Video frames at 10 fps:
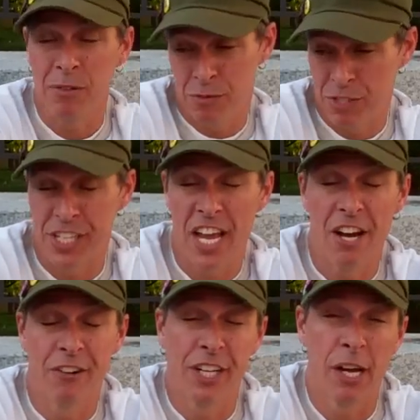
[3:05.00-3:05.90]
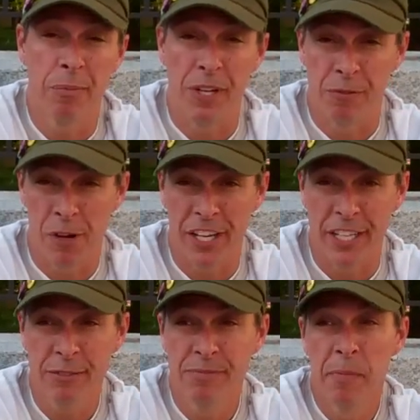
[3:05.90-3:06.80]
which was the catering company,
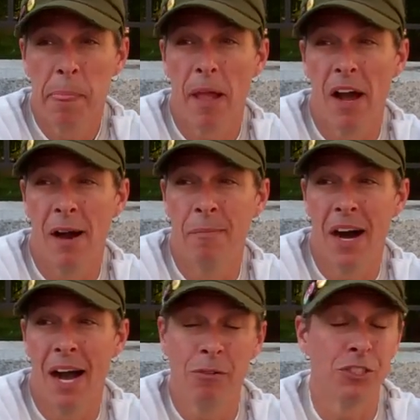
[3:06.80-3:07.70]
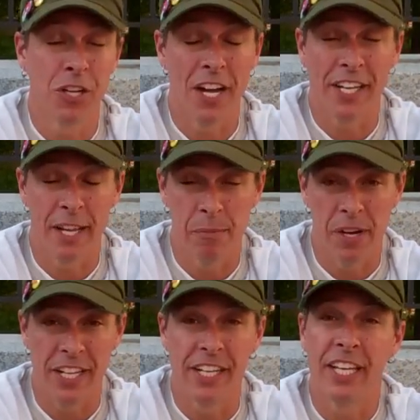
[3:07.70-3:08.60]
running. I was trying to get
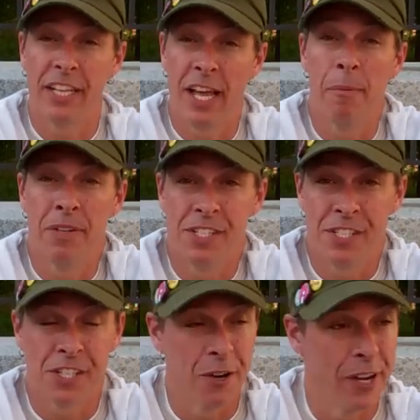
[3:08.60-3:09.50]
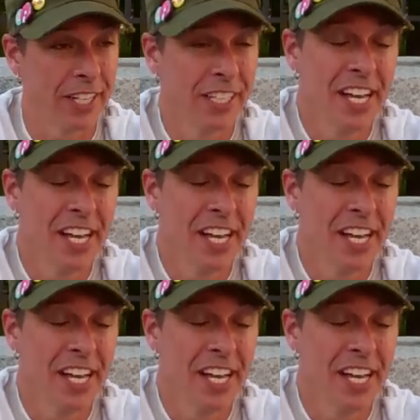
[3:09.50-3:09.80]
money to keep that business going,